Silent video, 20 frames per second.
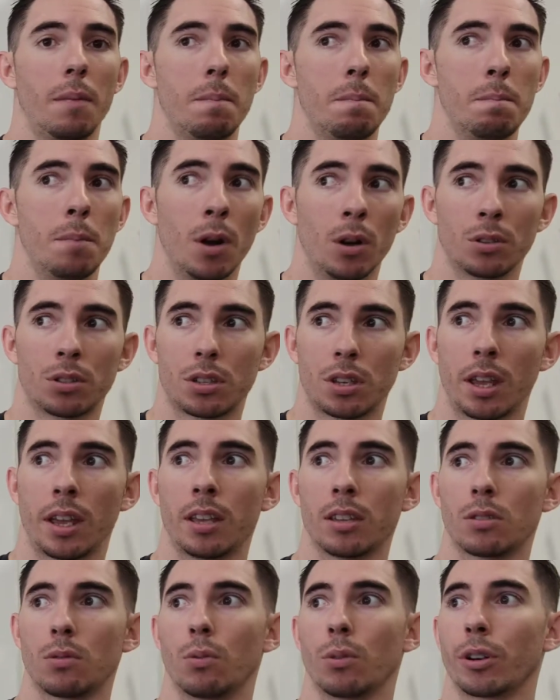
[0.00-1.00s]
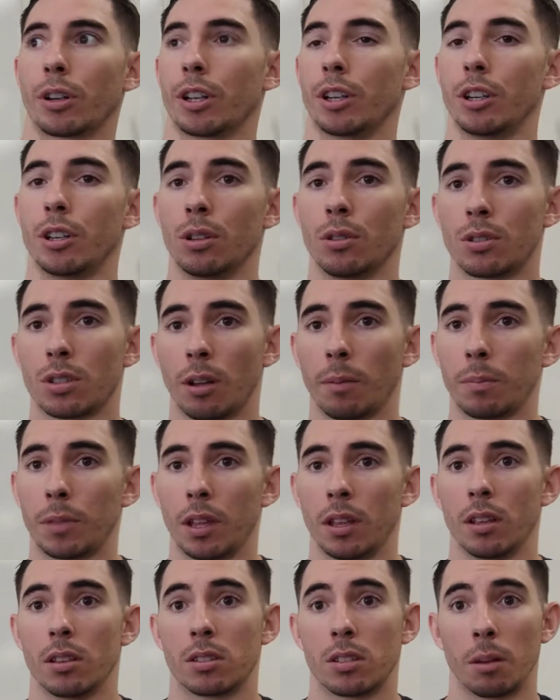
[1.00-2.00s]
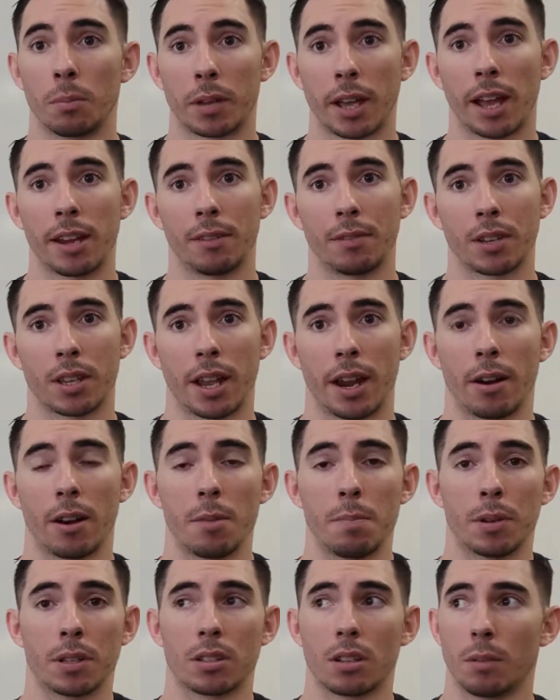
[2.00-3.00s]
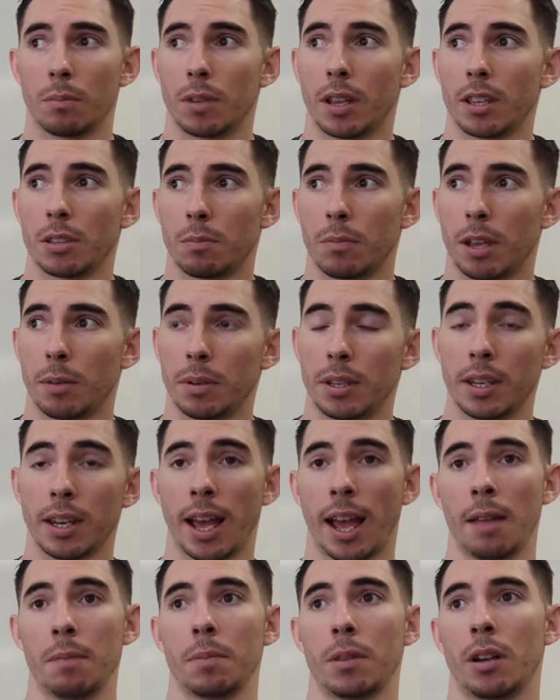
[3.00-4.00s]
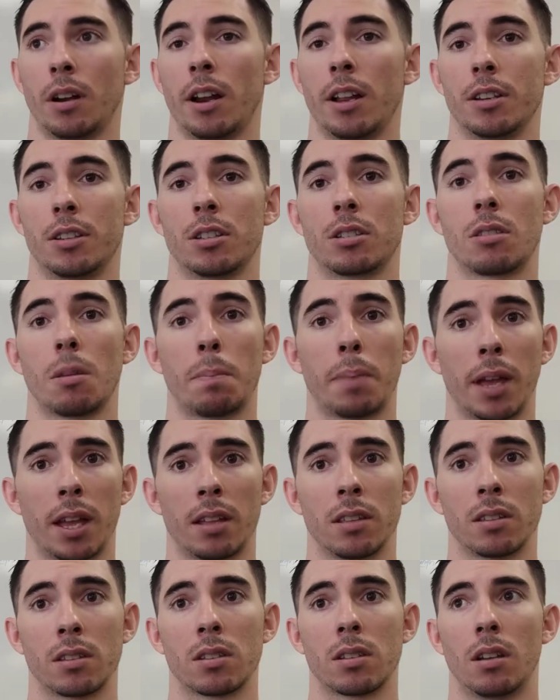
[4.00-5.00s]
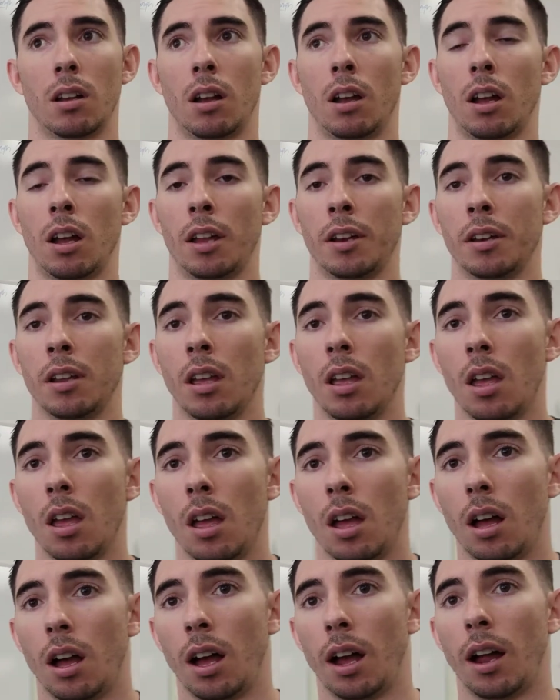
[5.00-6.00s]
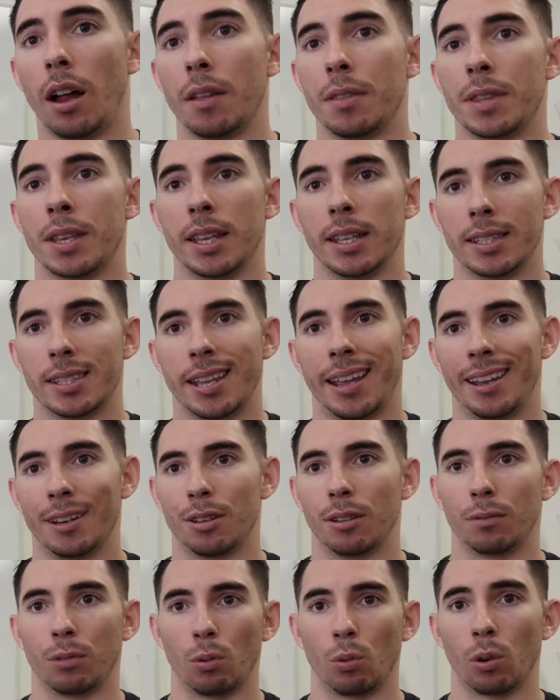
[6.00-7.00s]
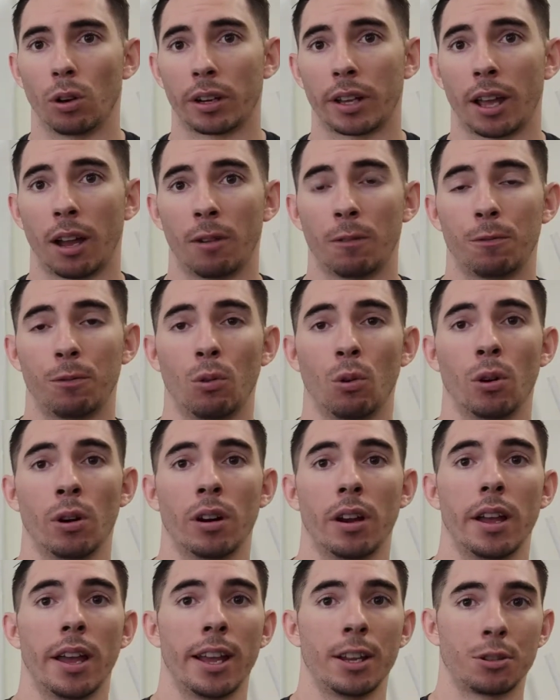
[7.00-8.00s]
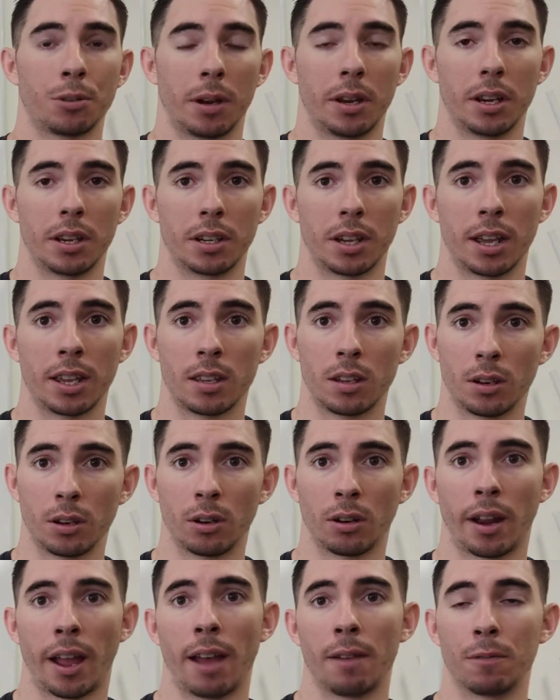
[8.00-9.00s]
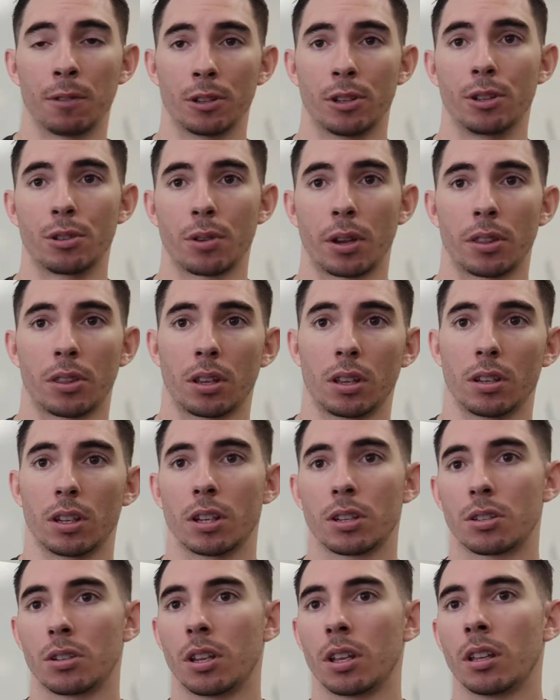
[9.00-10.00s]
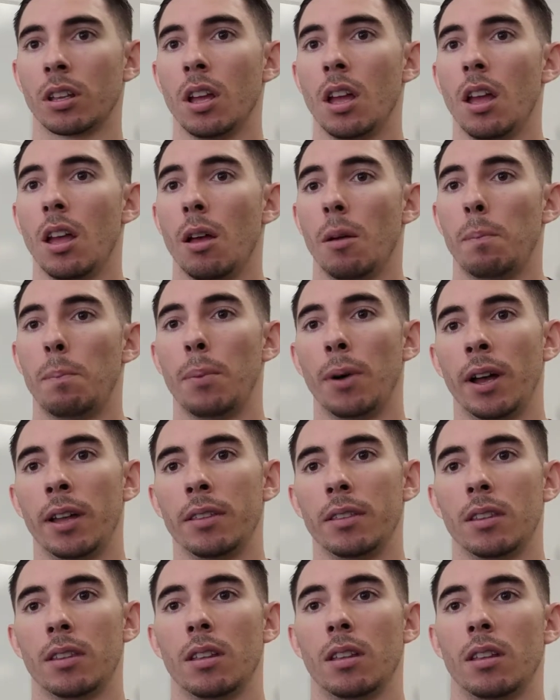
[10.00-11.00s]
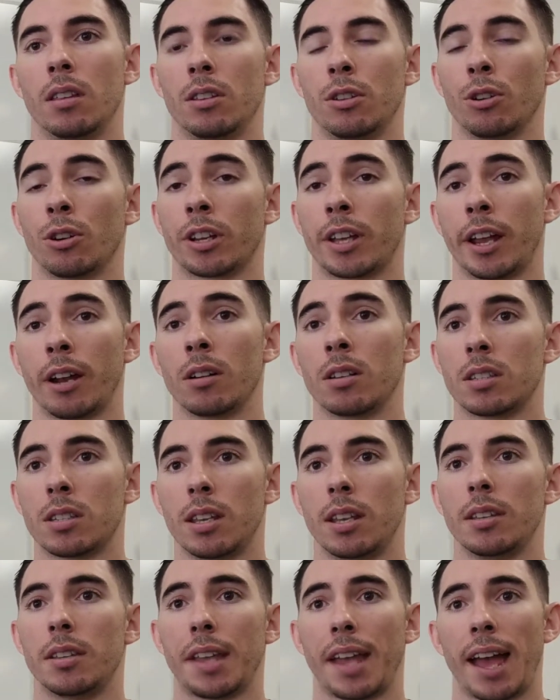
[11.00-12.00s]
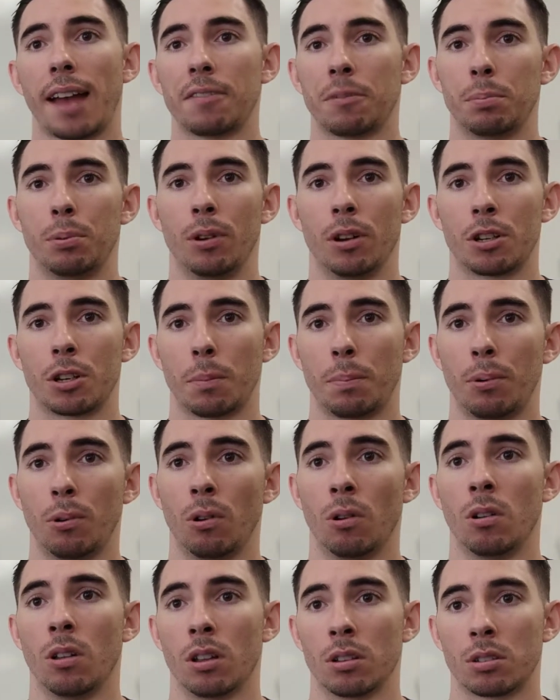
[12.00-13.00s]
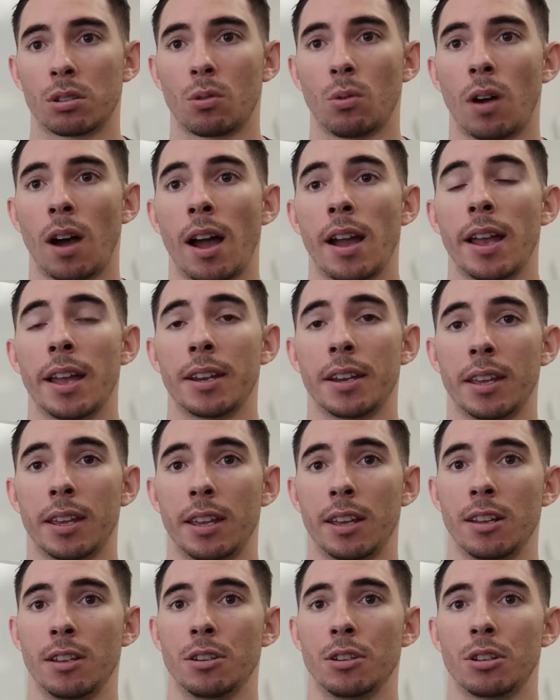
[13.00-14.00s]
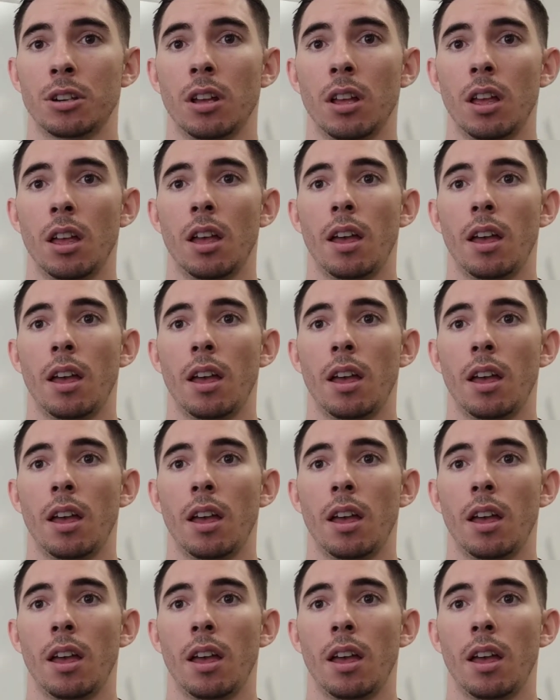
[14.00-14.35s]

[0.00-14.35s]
most days we're going to do some kind of a carry, but some days maybe not. All right, it just depends on the intent of the workout for a training day here at Virtue Strength Conditioning. But you're guaranteed to have a push, a pull, a squat, and a hinge